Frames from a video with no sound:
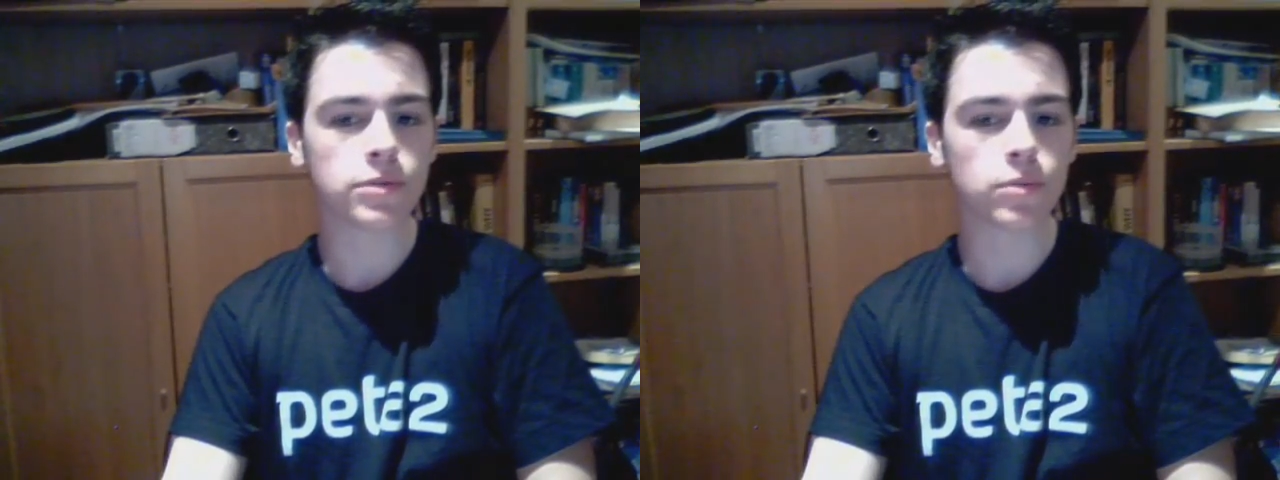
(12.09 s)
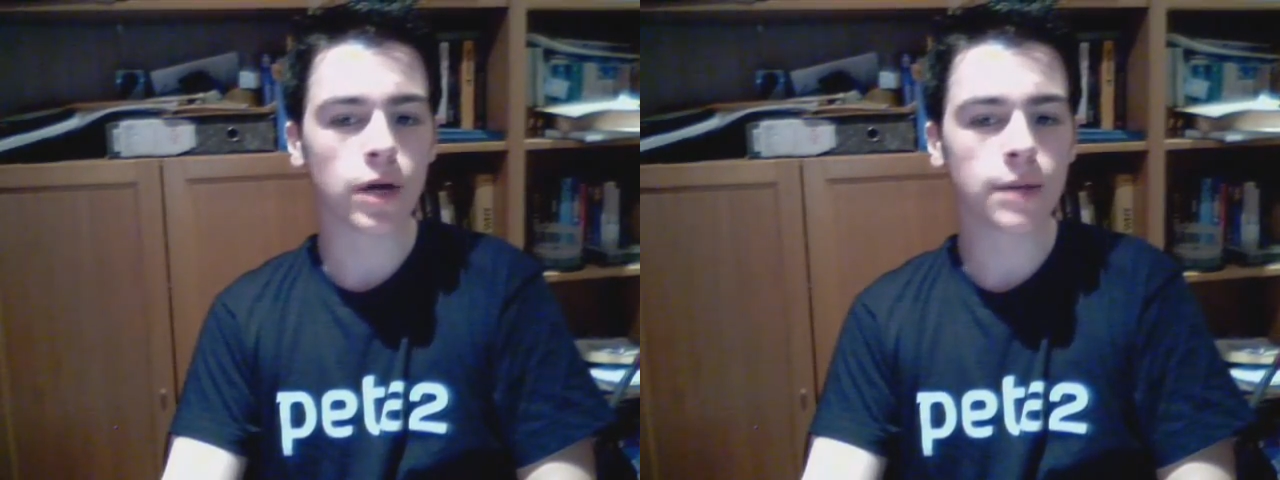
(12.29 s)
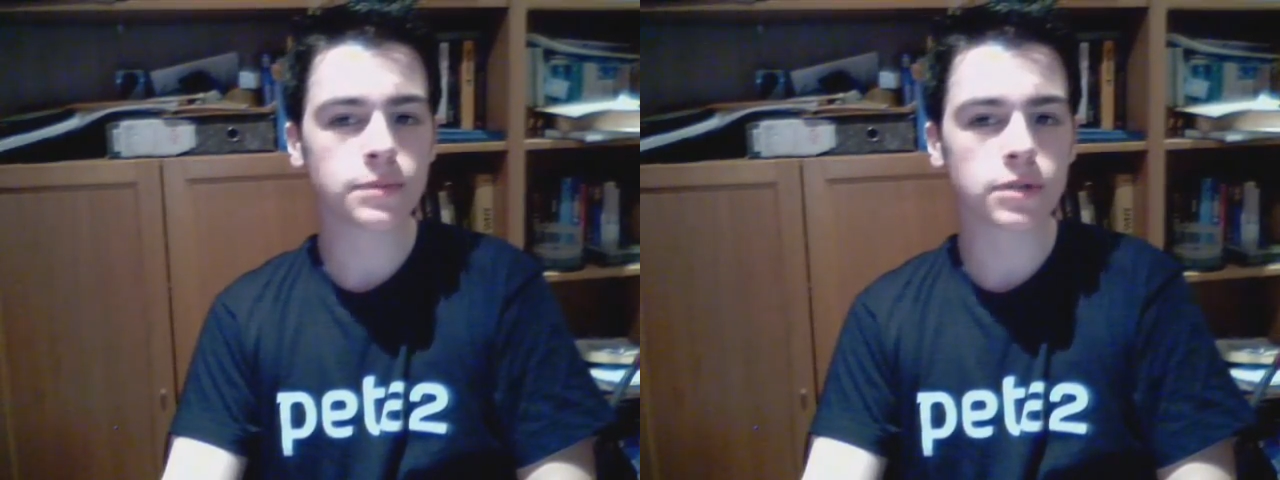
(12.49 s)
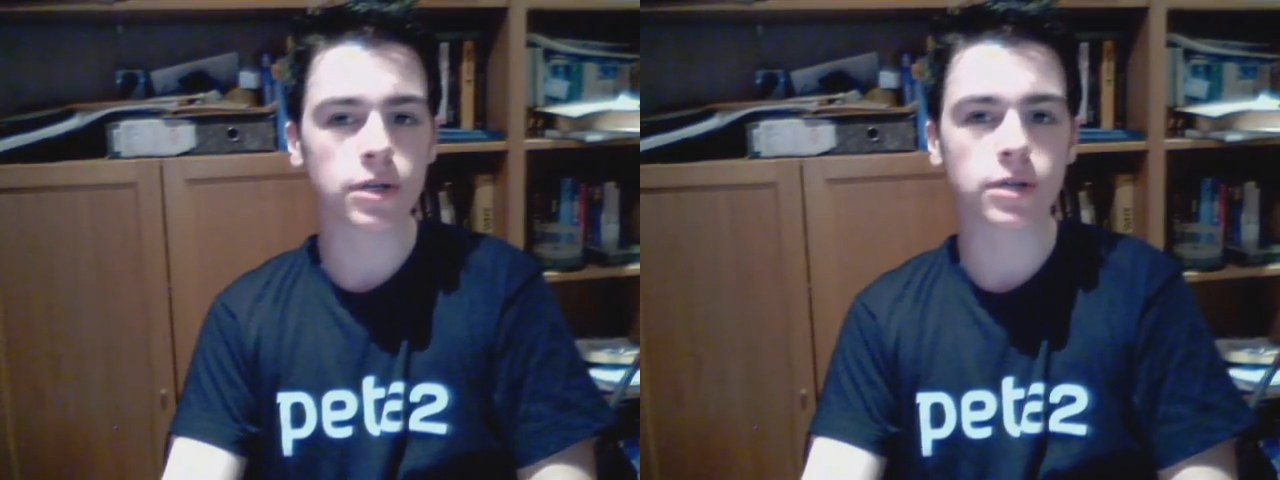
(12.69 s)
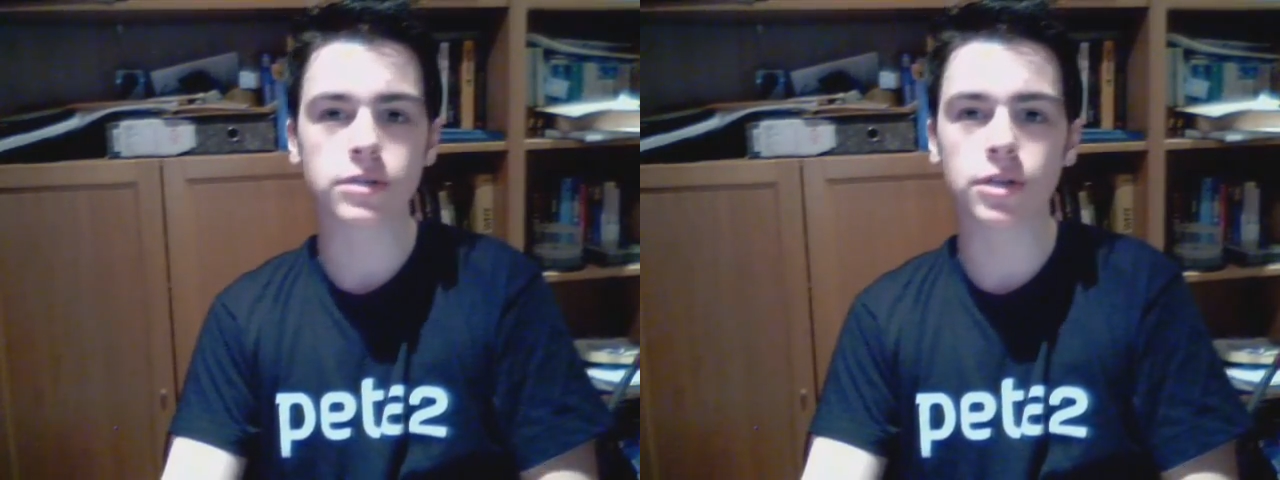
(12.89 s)
website
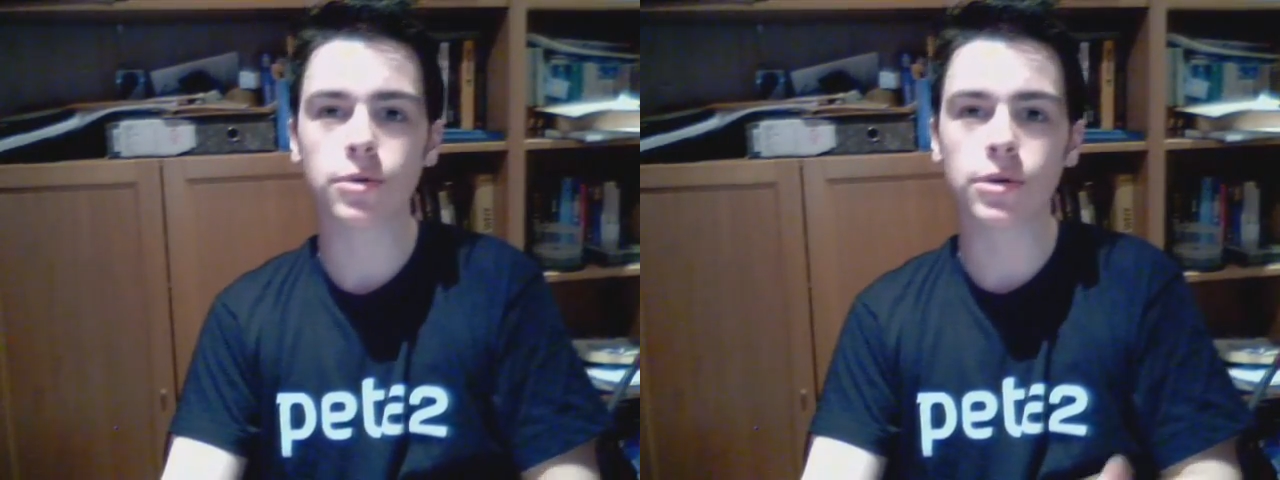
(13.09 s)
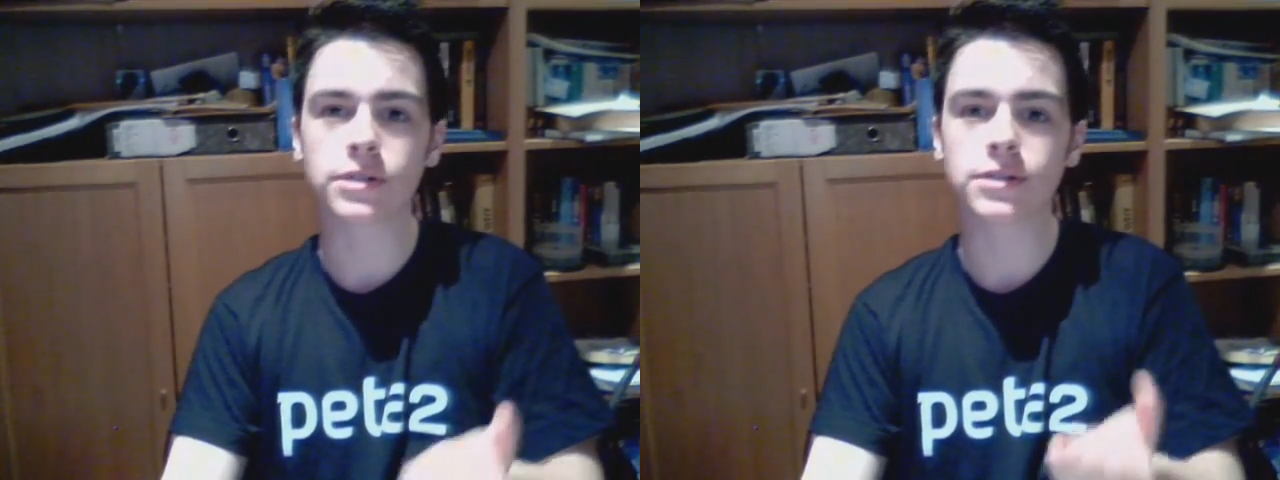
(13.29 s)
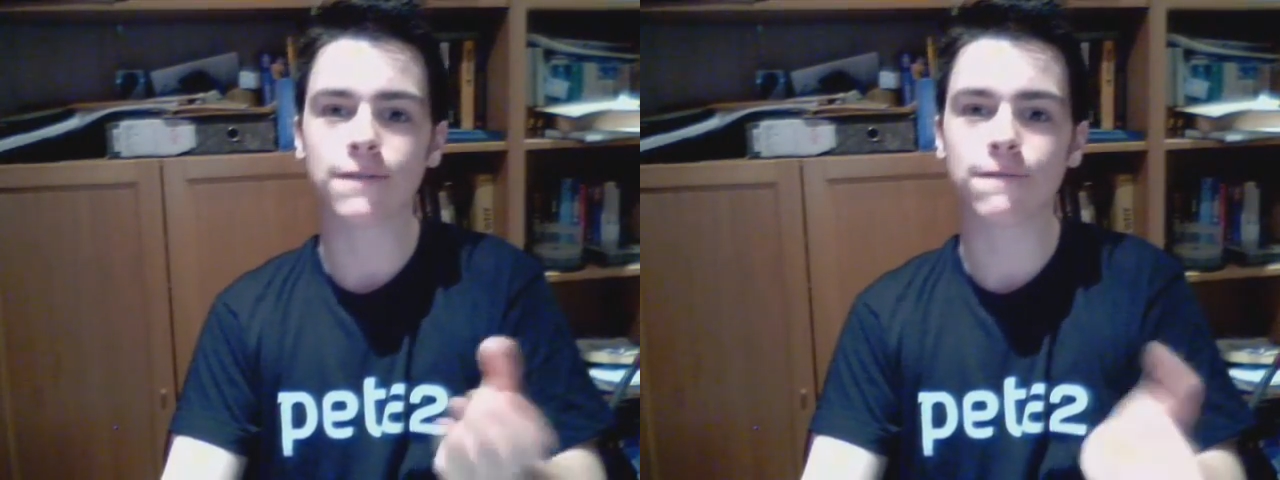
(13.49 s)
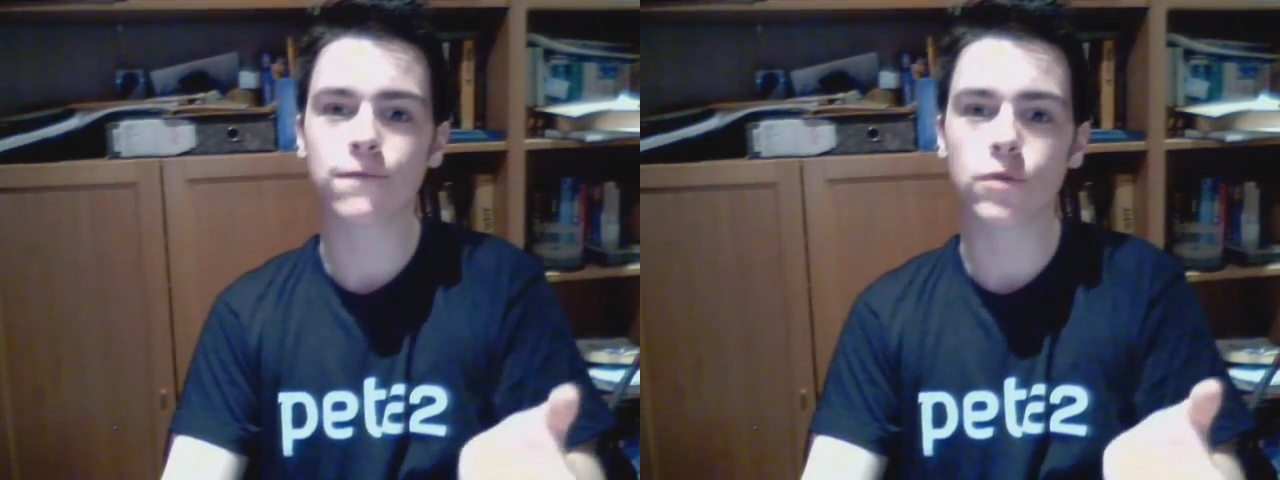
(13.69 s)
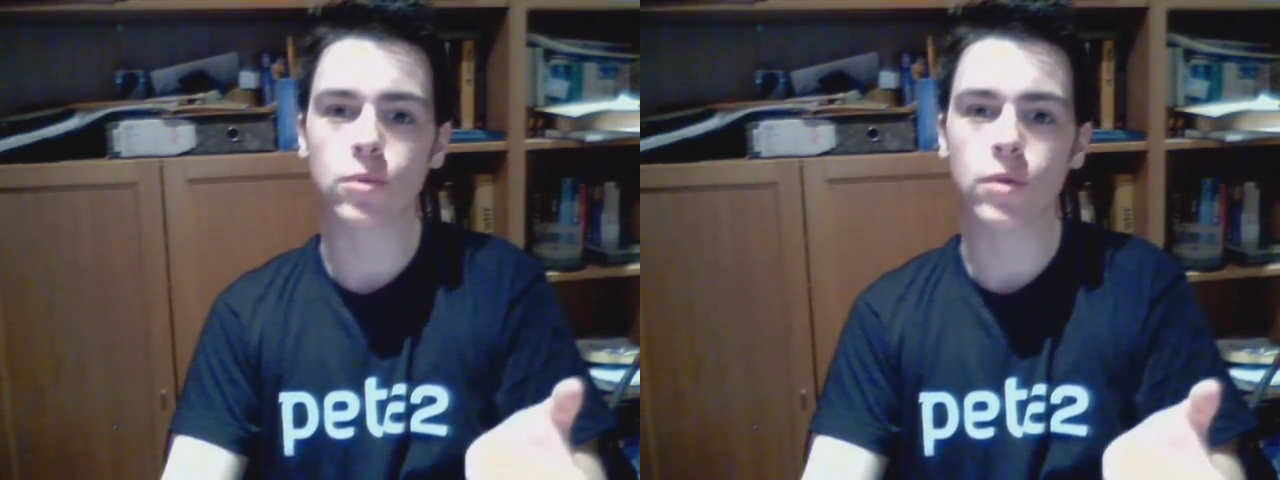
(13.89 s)
because I knew I could send
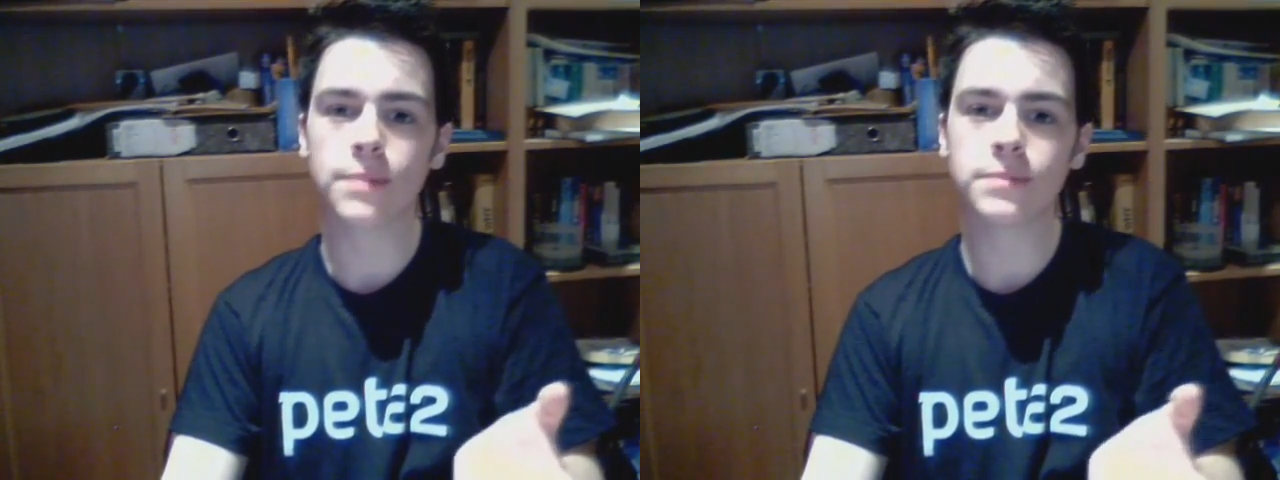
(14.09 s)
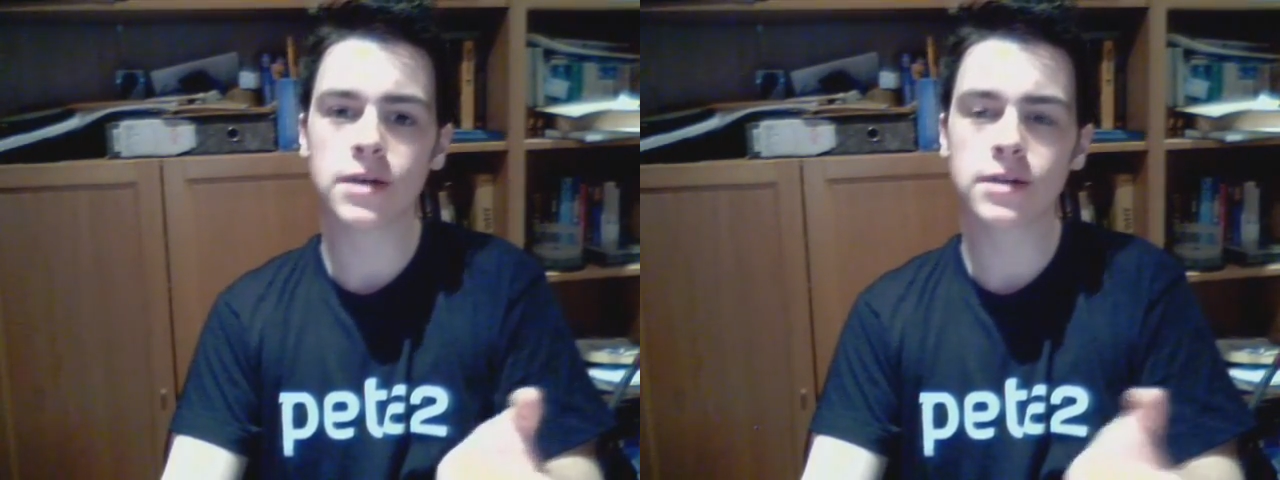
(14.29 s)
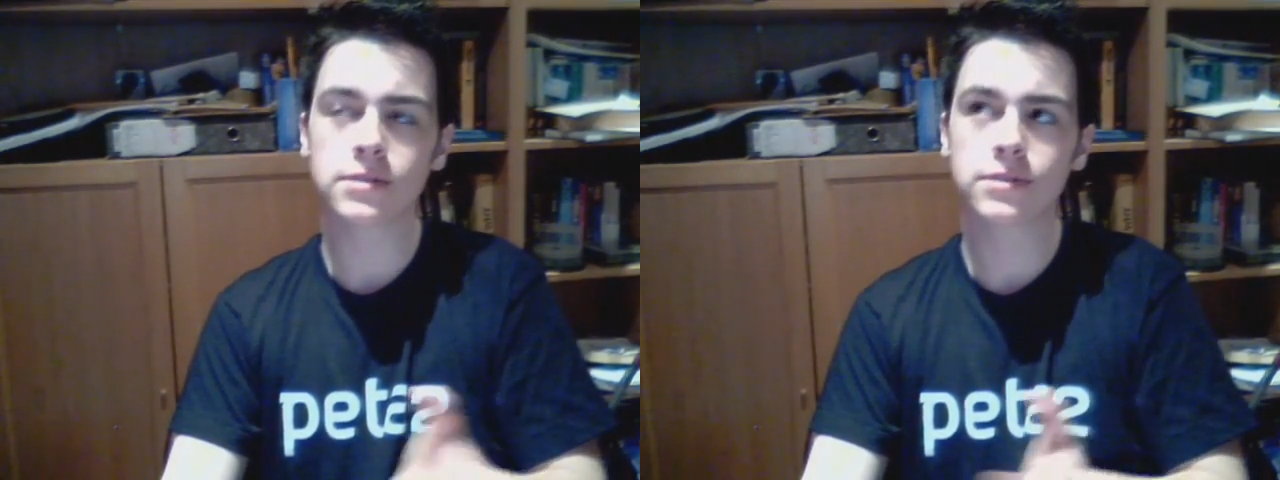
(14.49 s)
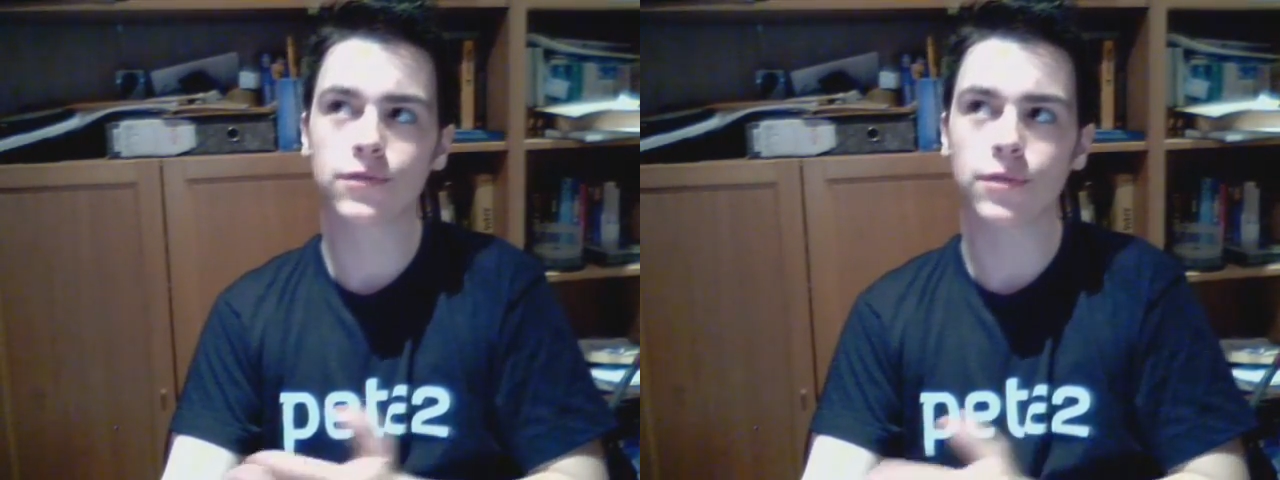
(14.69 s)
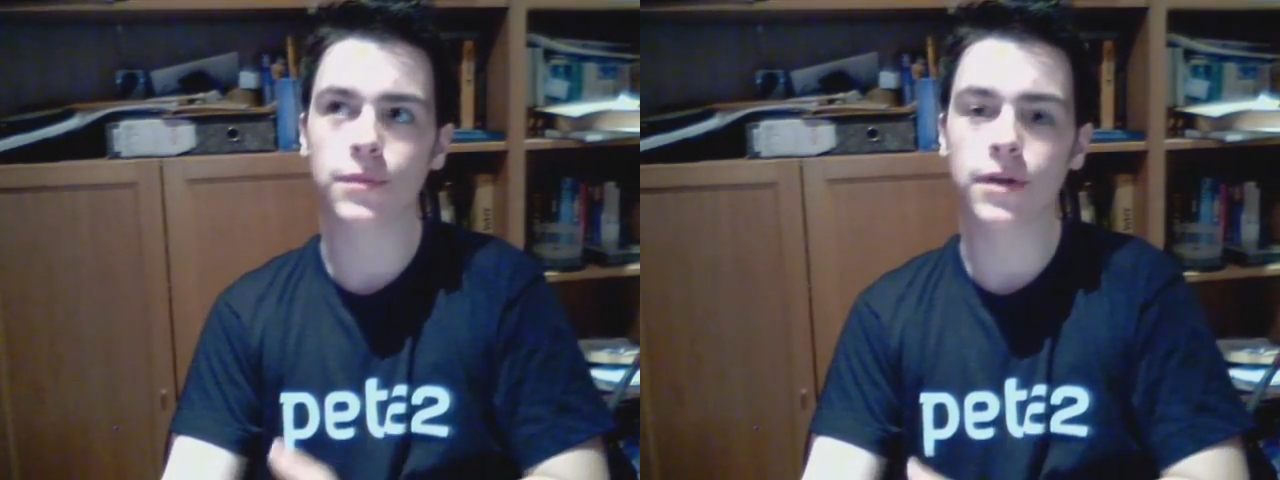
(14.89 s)
free web texts
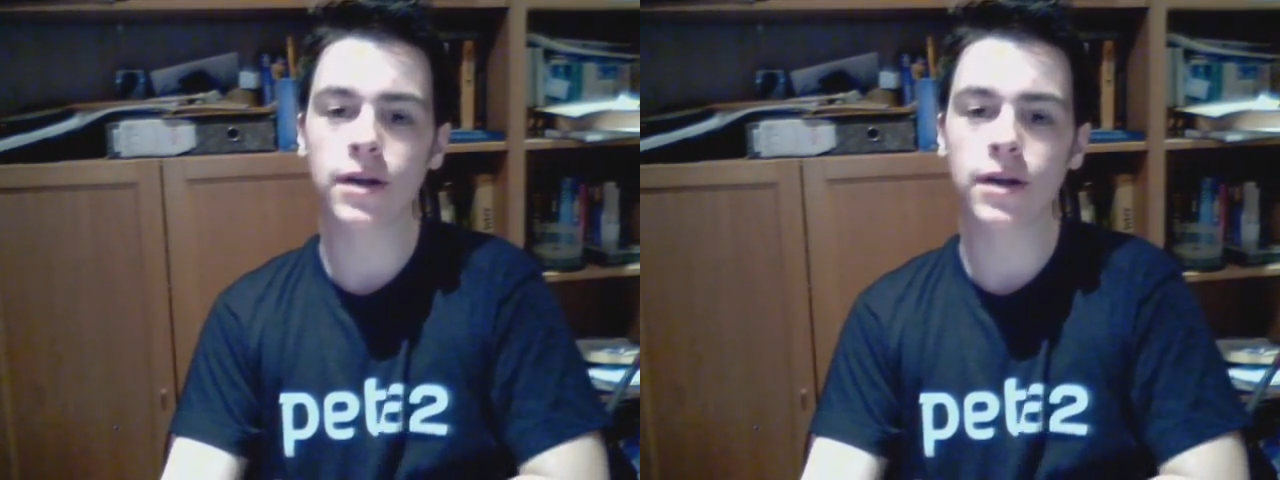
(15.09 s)
from there.